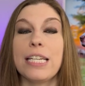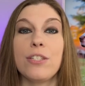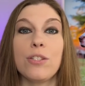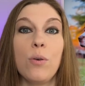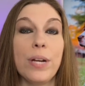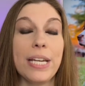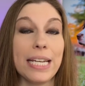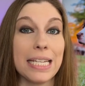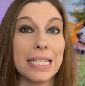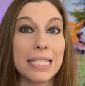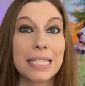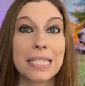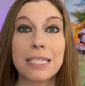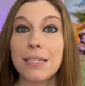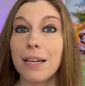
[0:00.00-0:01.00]
It is going to get
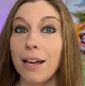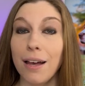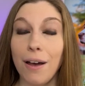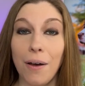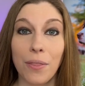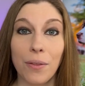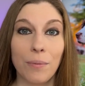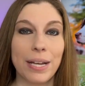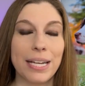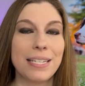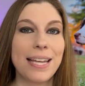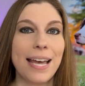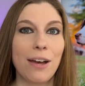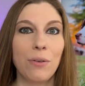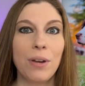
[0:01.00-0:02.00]
stuck on the way
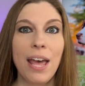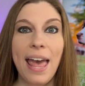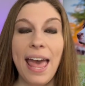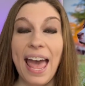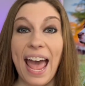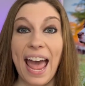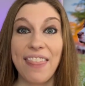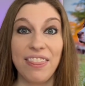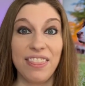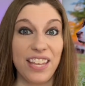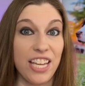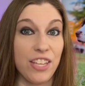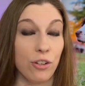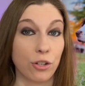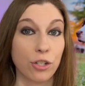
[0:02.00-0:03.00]
down and
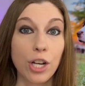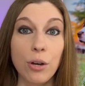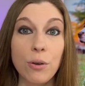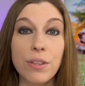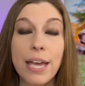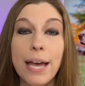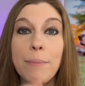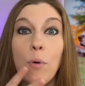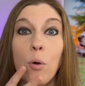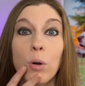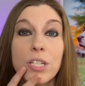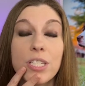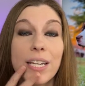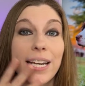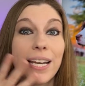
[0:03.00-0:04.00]
either choke them
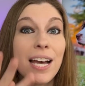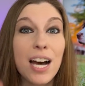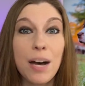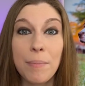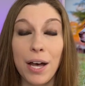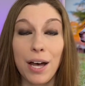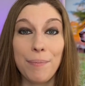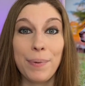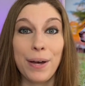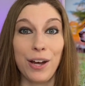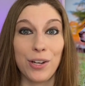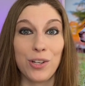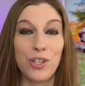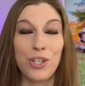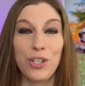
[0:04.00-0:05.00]
or it's going to come up
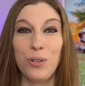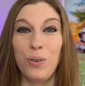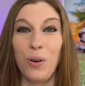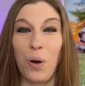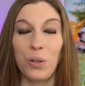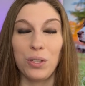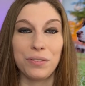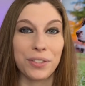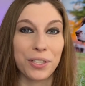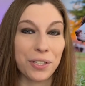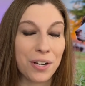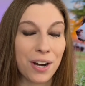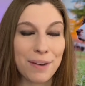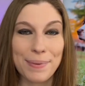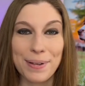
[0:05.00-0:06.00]
unchewed all over your
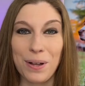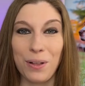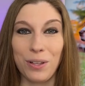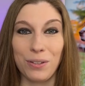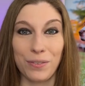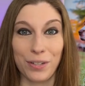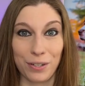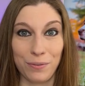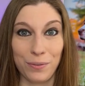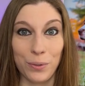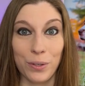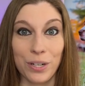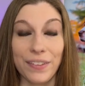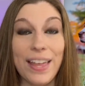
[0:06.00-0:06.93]
carpet, all over your floor.